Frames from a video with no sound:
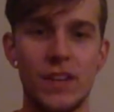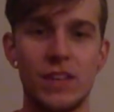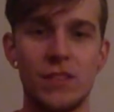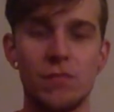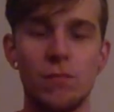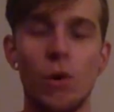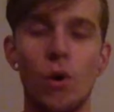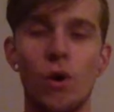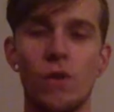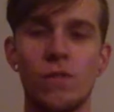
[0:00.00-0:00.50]
He's
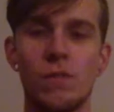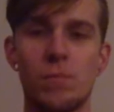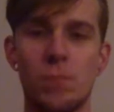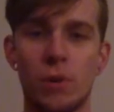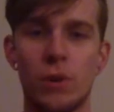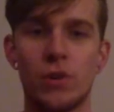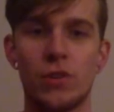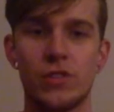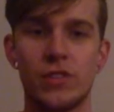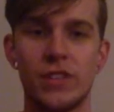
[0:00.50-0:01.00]
more of a
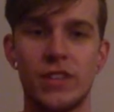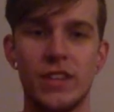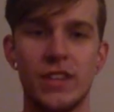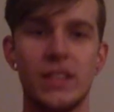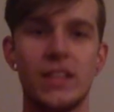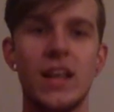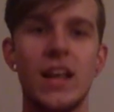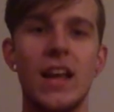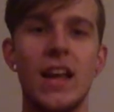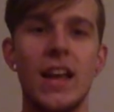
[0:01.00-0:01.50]

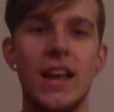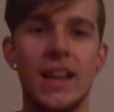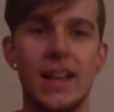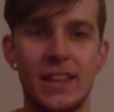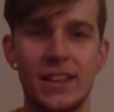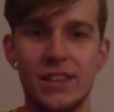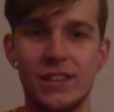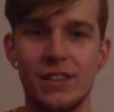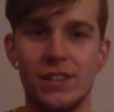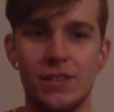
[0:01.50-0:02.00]
person.
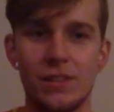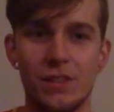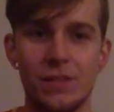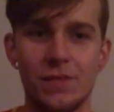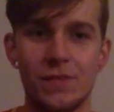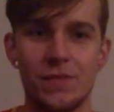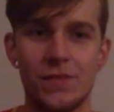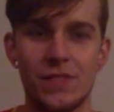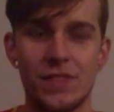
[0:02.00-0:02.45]
He